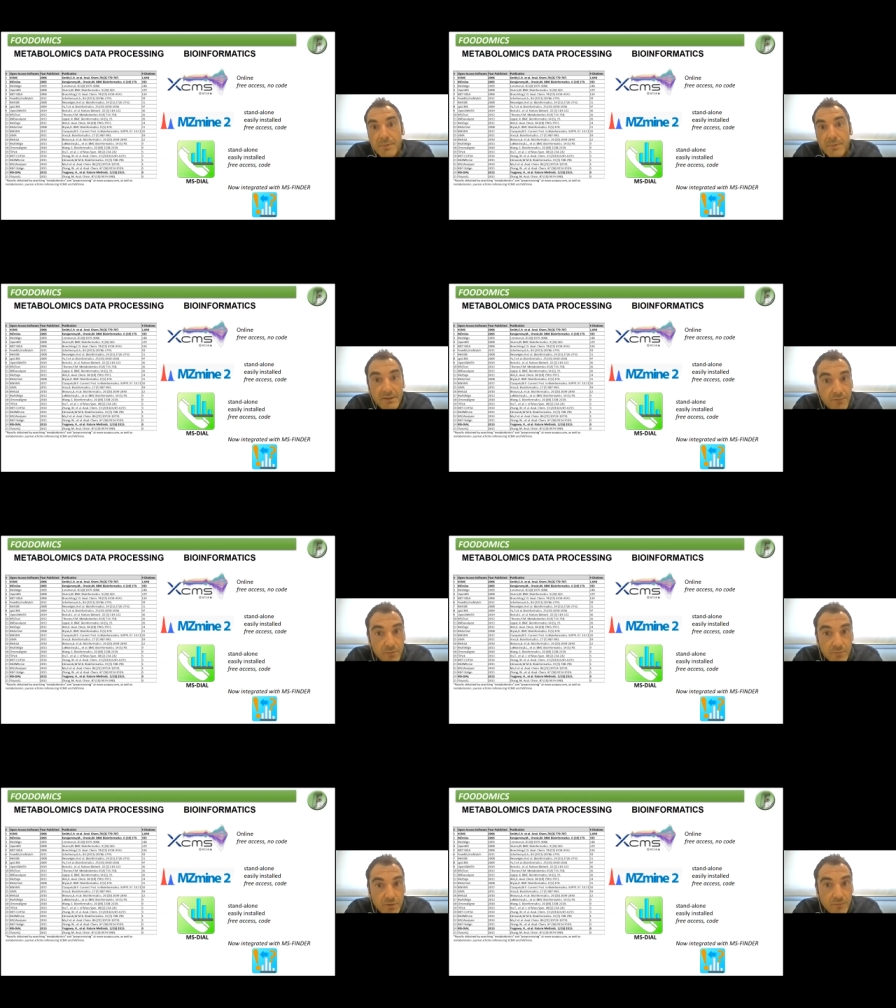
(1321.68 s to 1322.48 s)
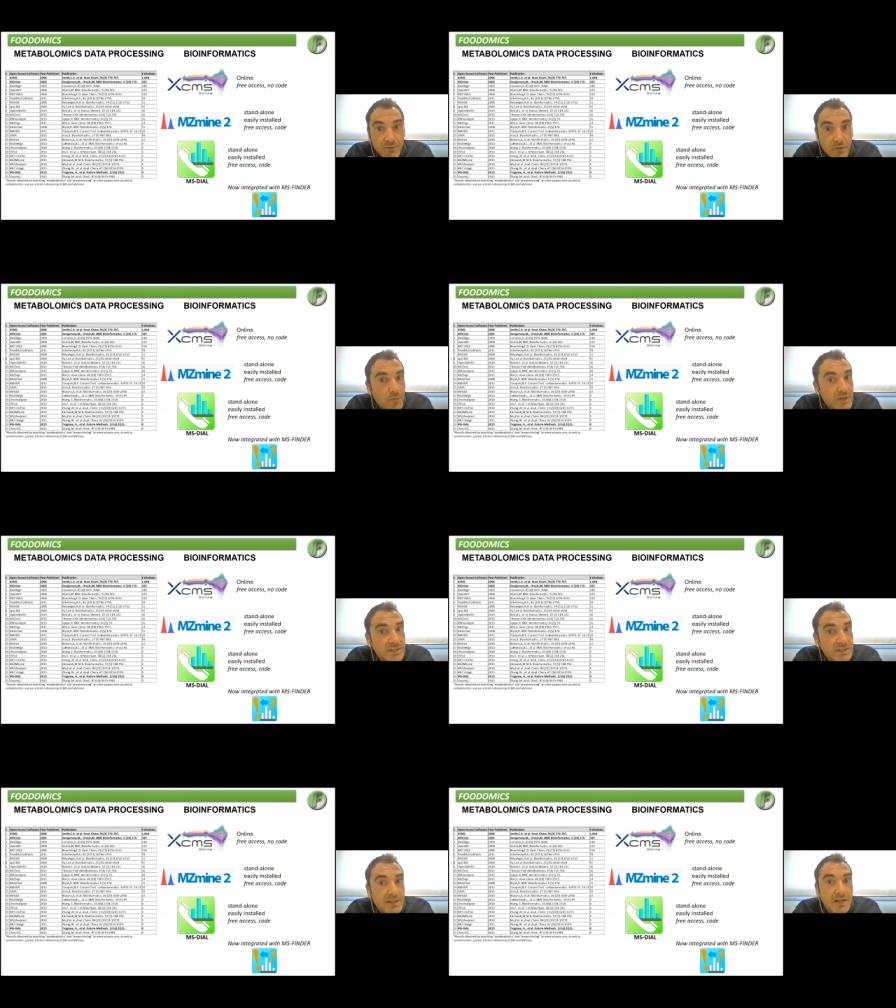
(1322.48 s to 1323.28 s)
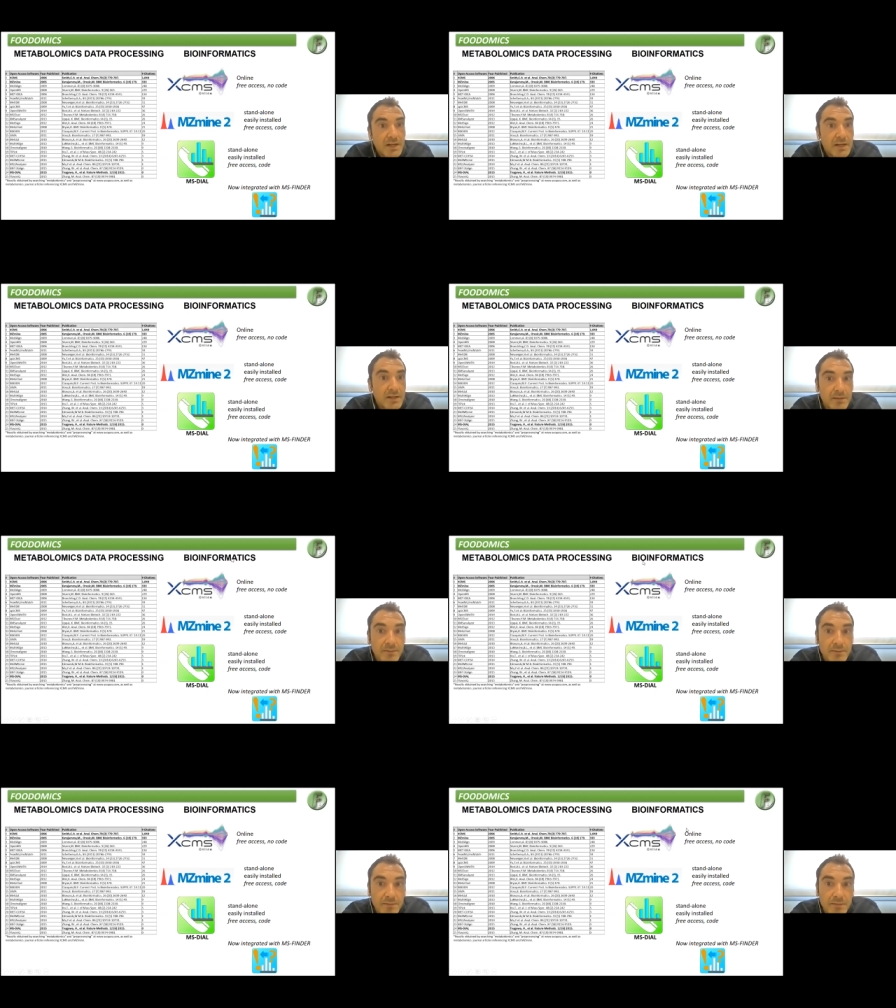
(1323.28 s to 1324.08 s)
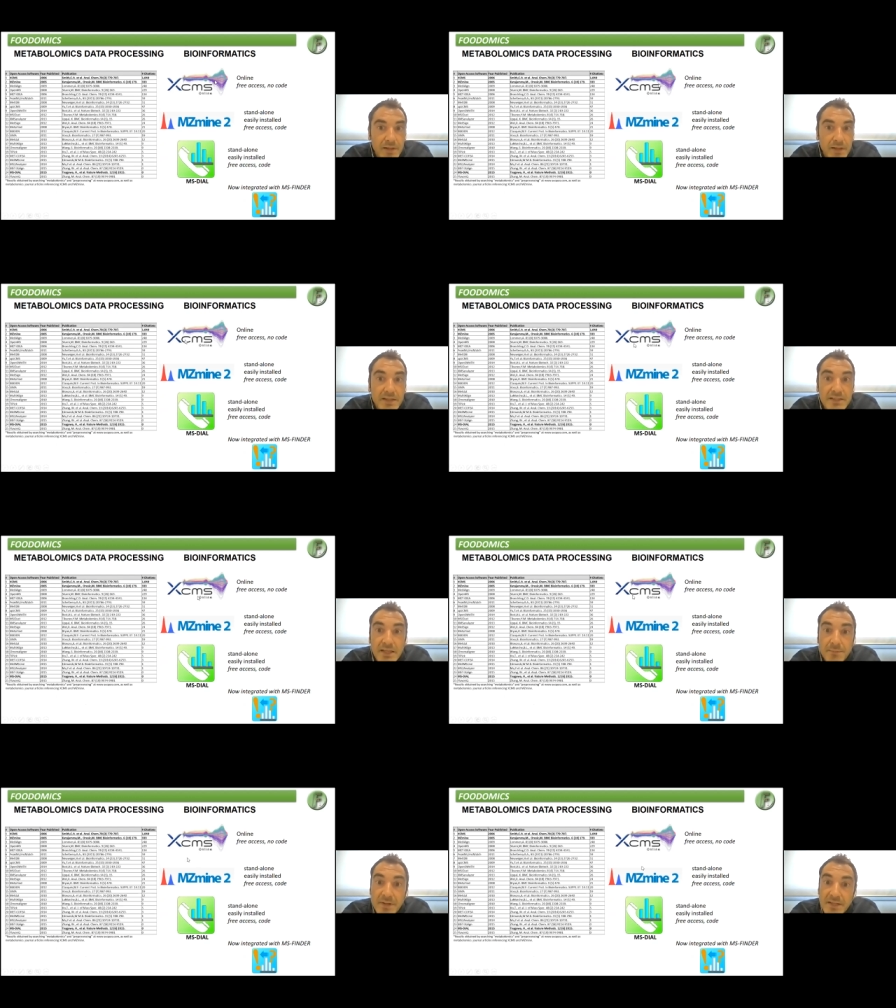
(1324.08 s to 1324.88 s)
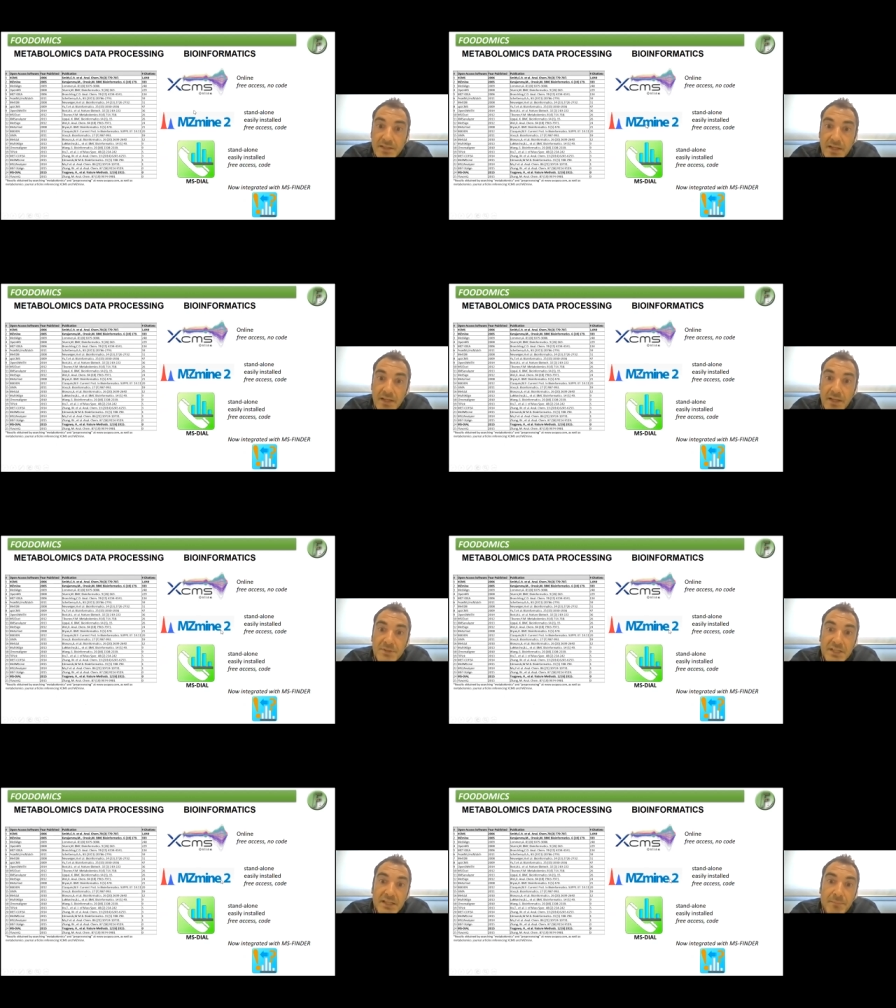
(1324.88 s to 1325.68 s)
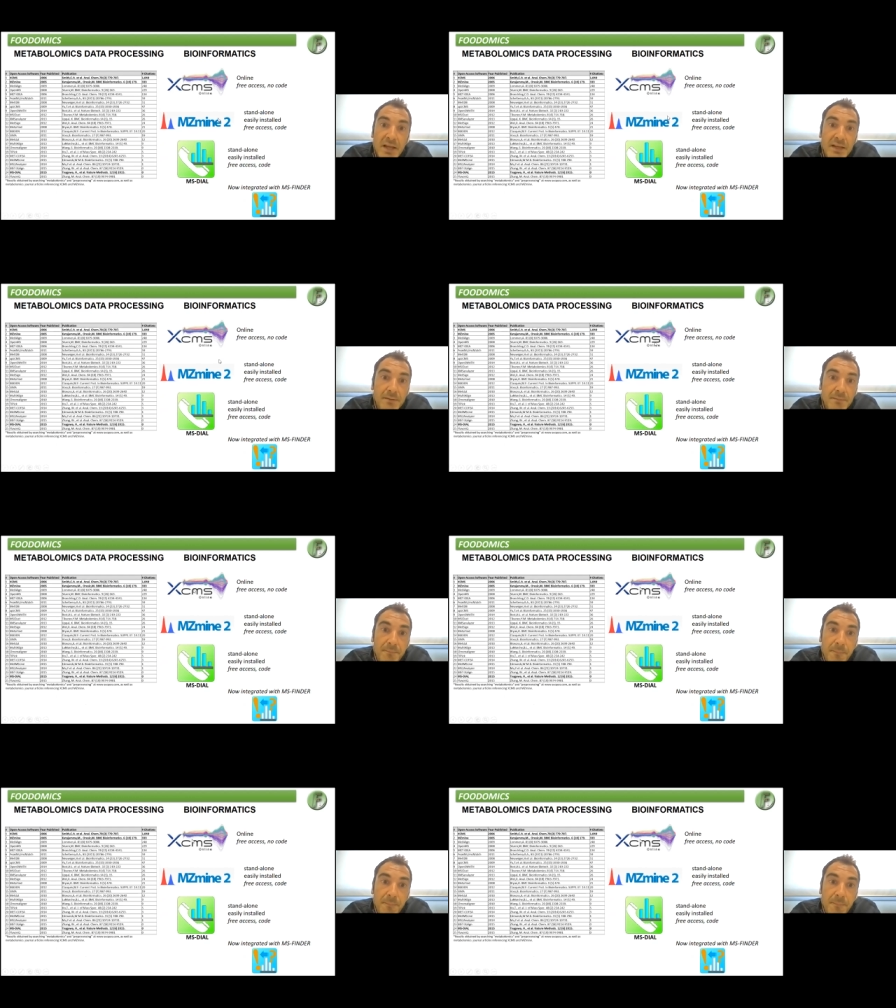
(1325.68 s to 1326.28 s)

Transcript: platforms of softwares are XCMS and MZMine,